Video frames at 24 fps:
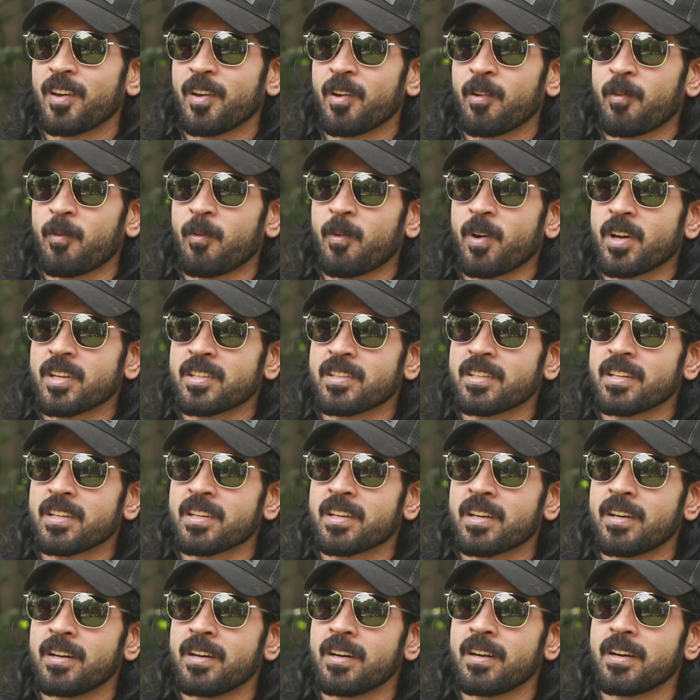Now,
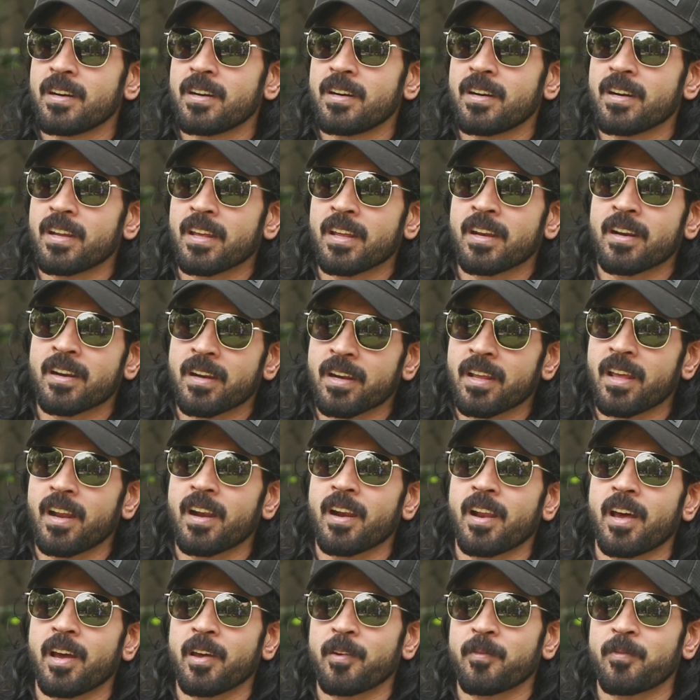watching her in real
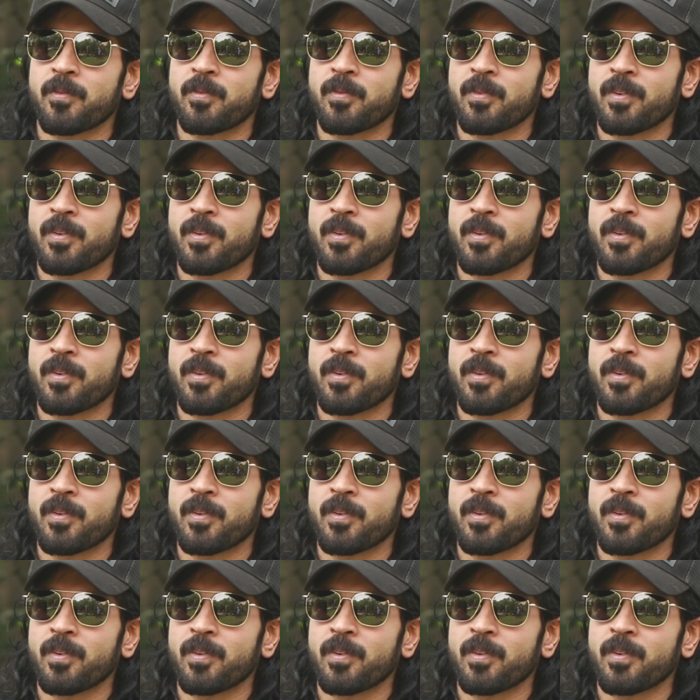life,